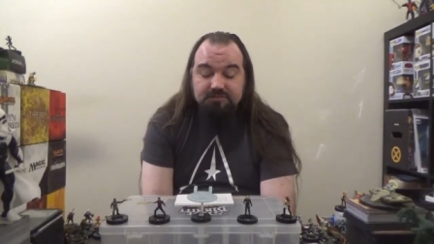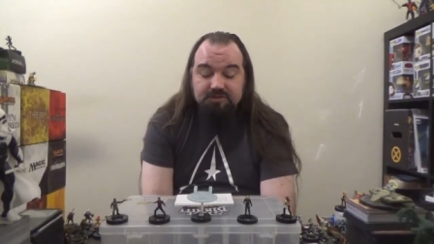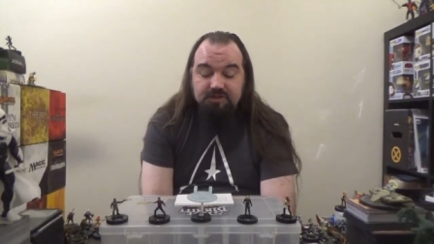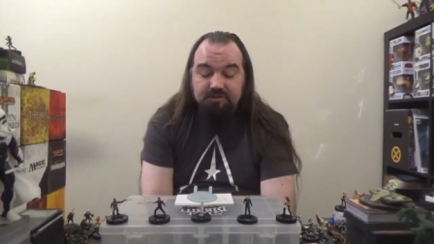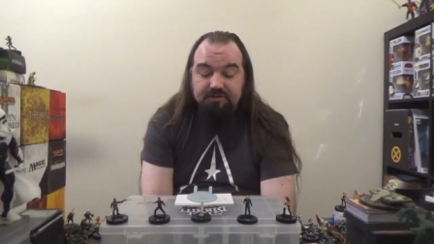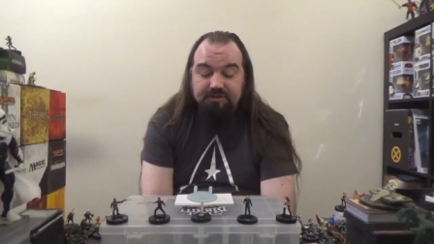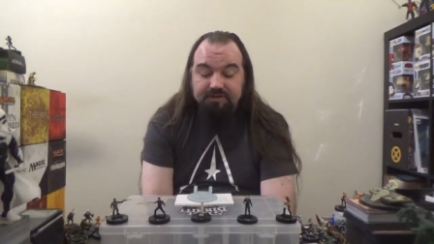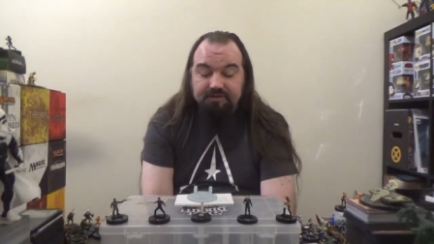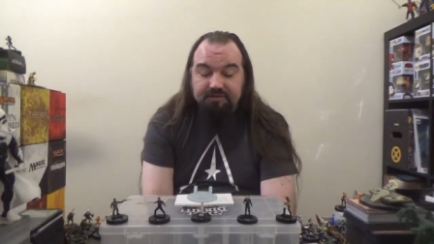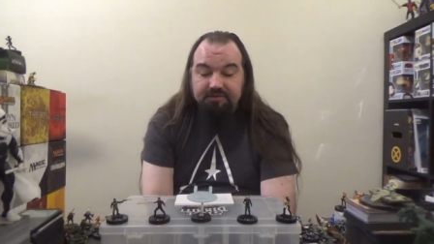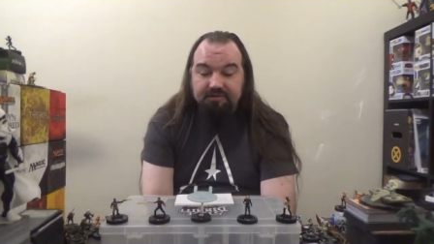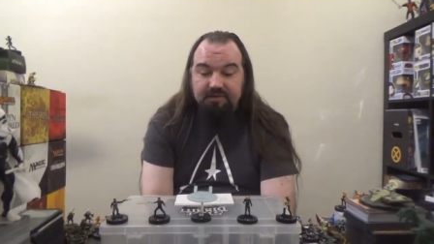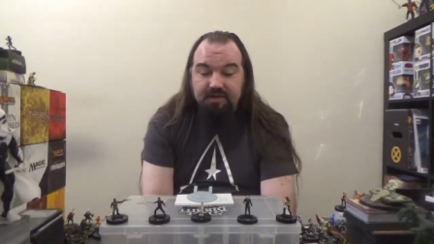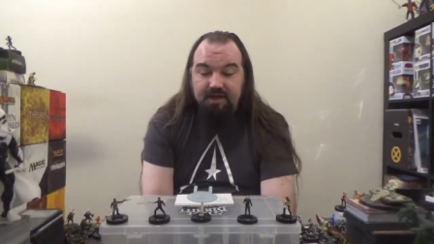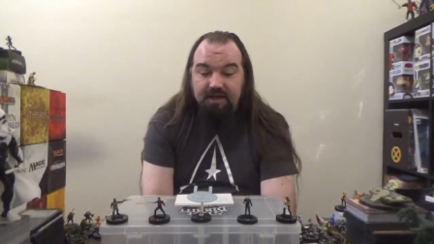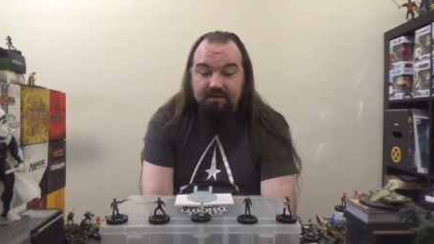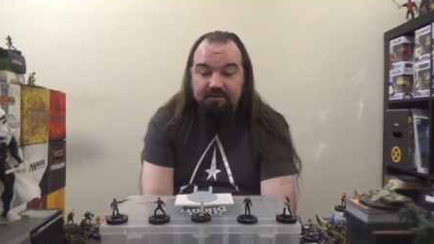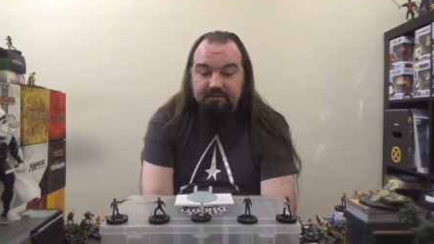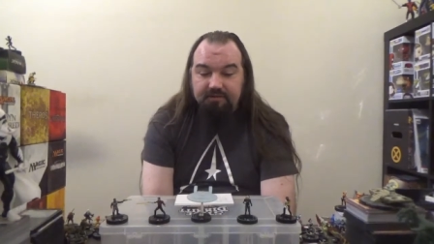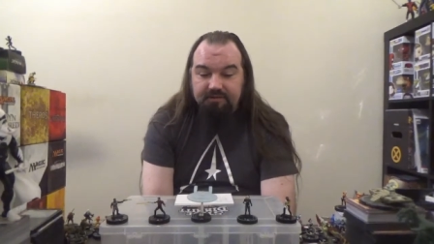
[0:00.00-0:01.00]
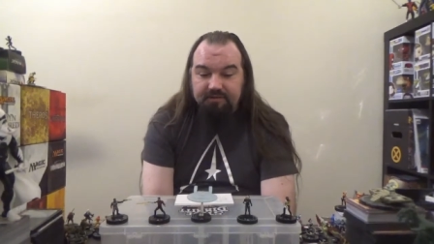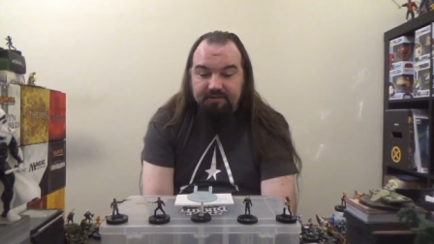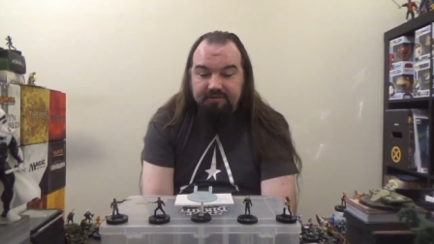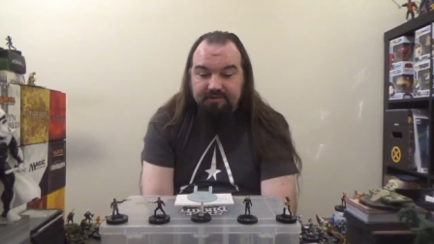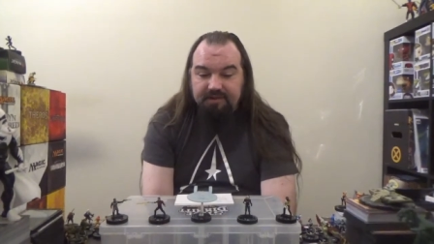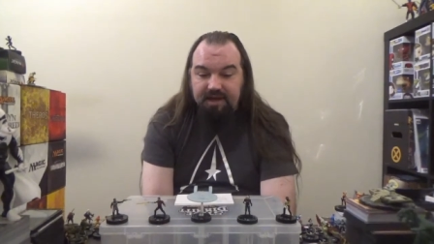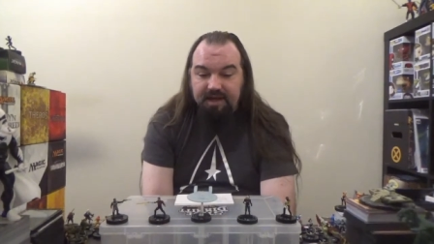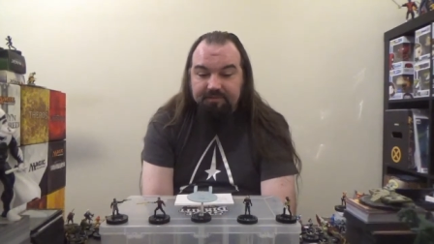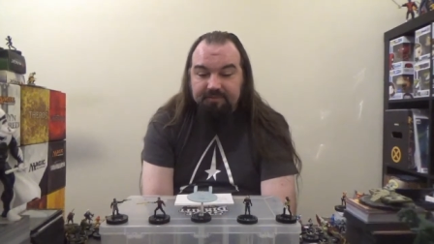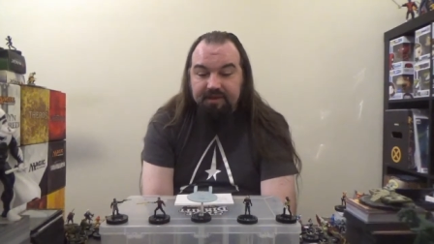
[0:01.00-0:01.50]
during this time during this
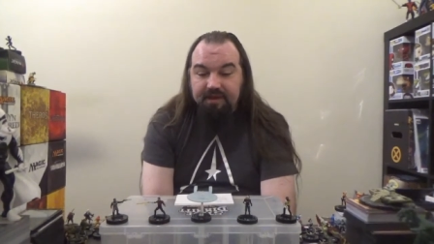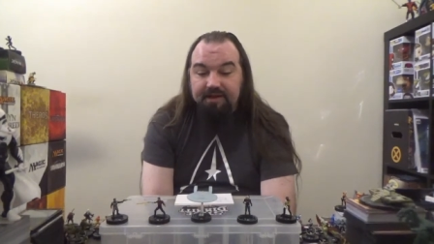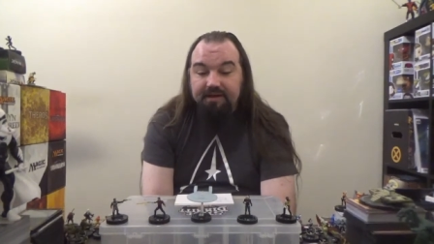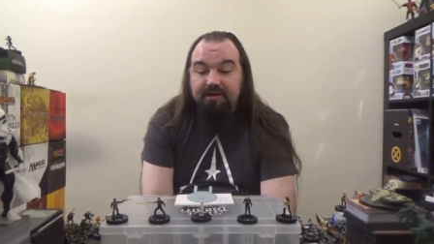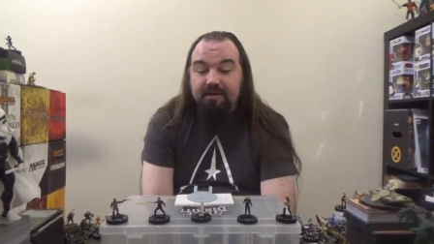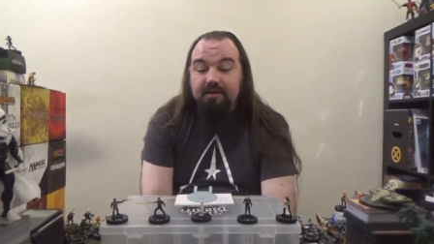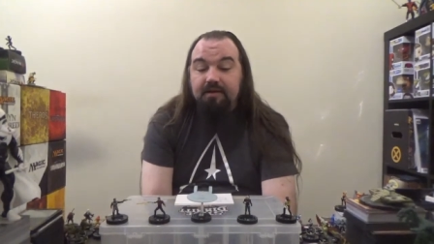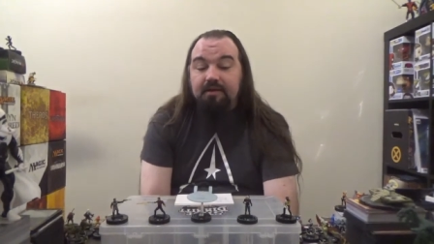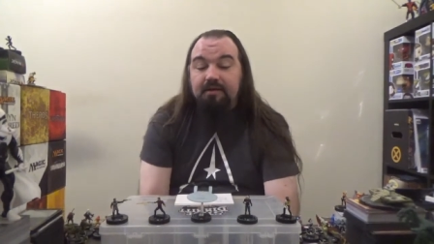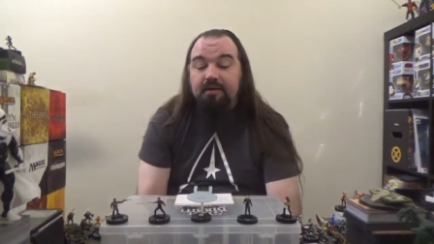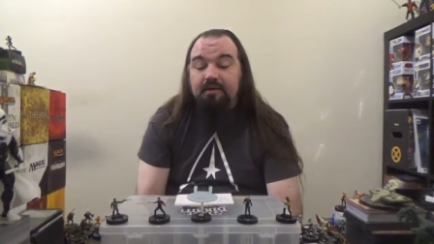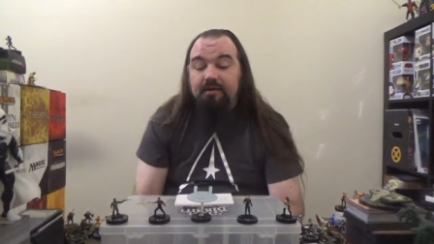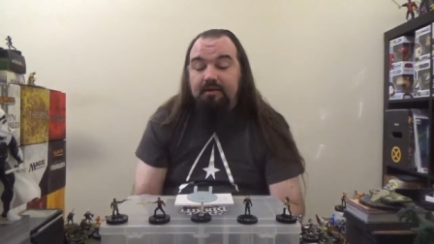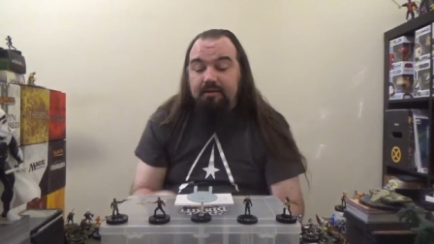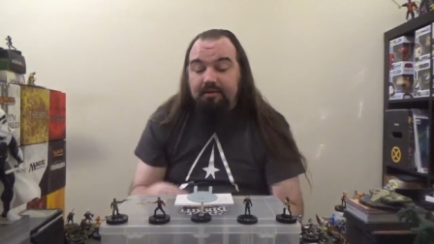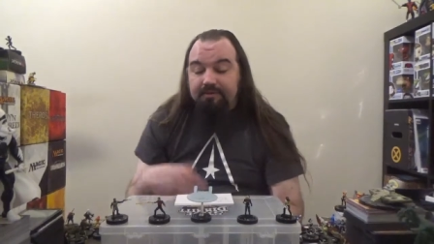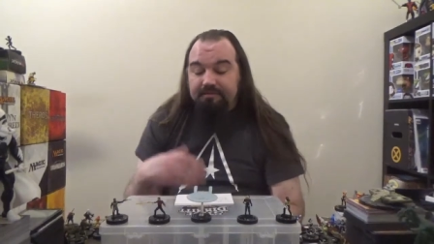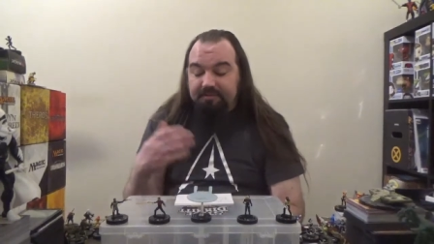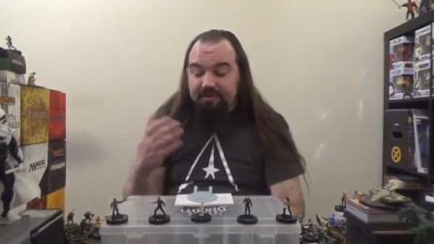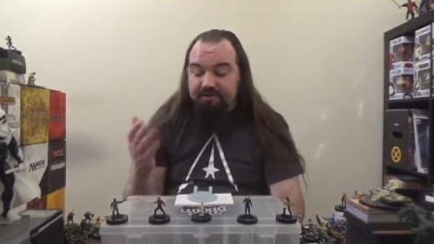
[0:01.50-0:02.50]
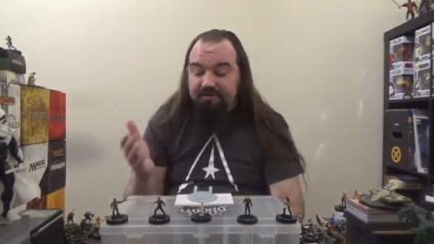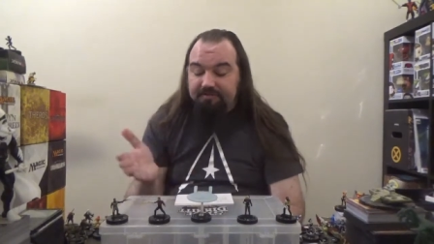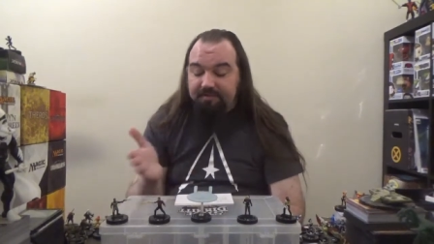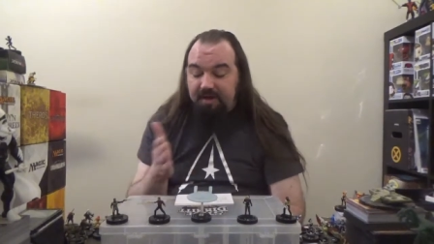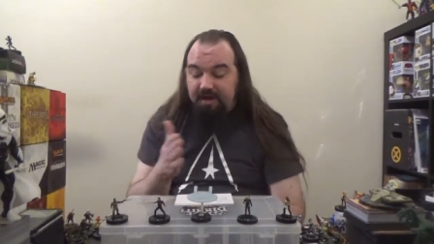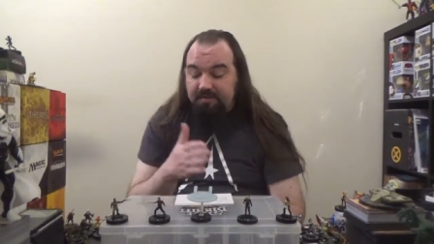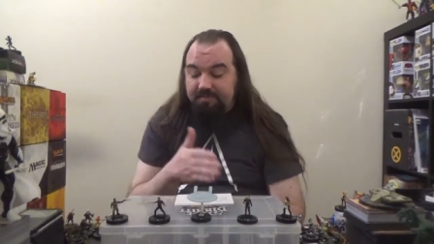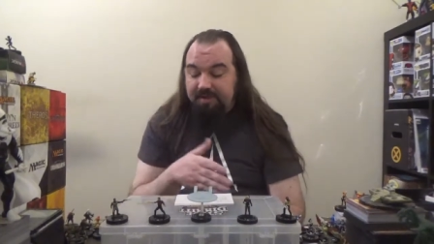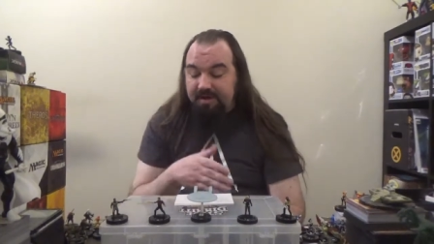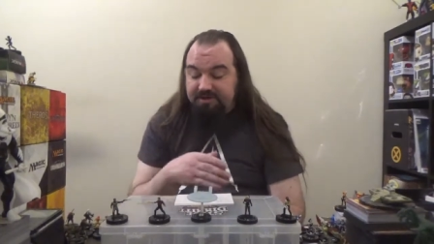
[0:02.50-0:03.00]
timeline. But
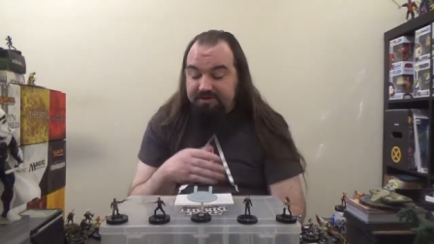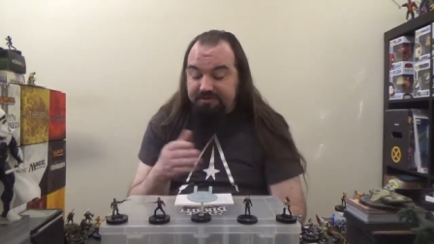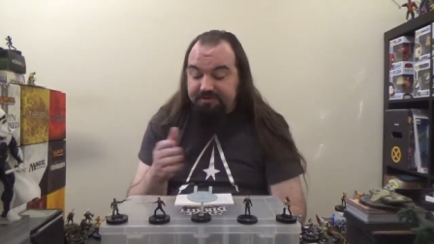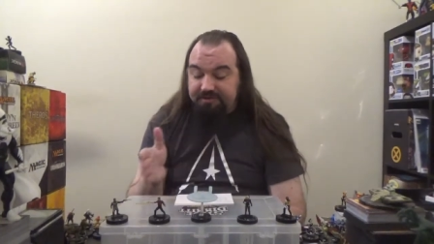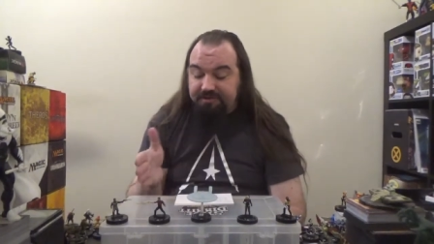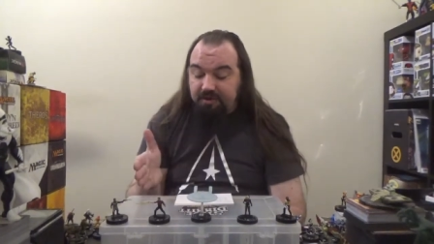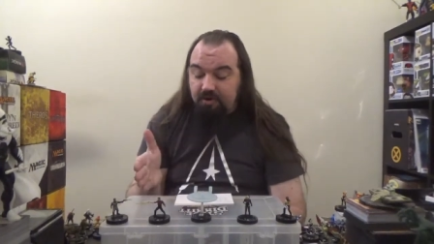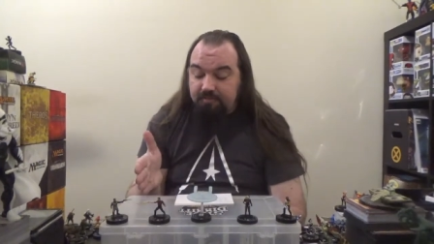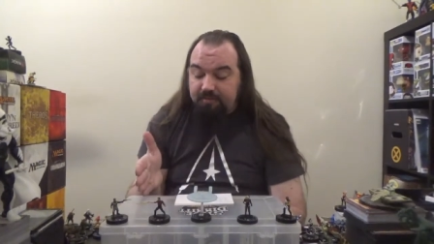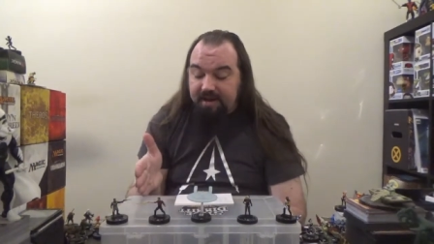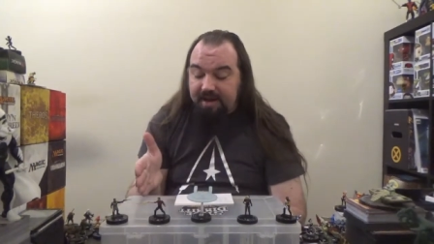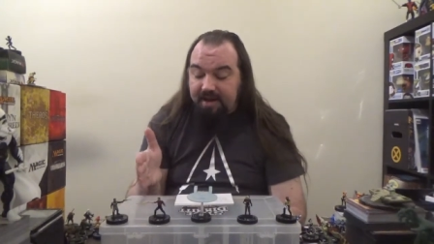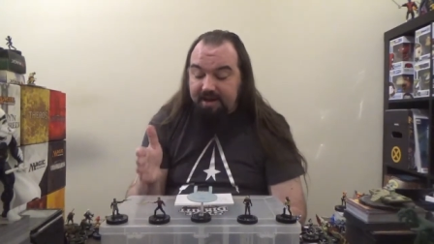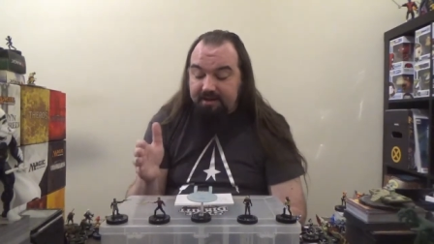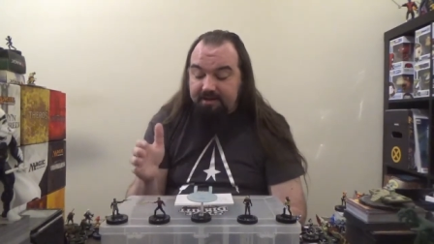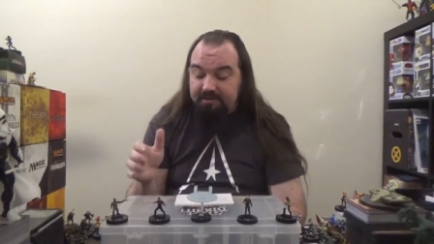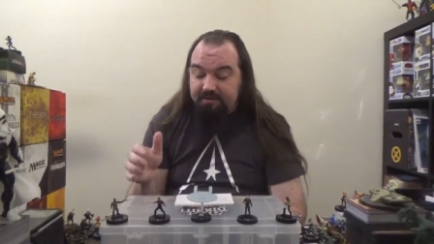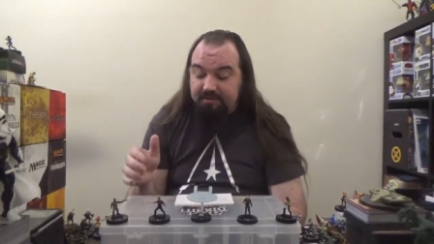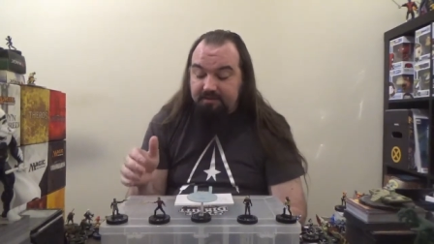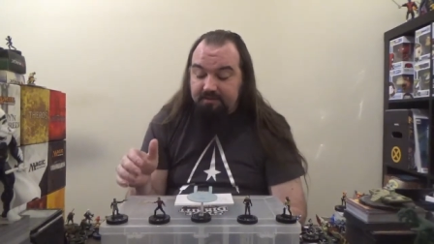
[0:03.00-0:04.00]
Spock manages to go back,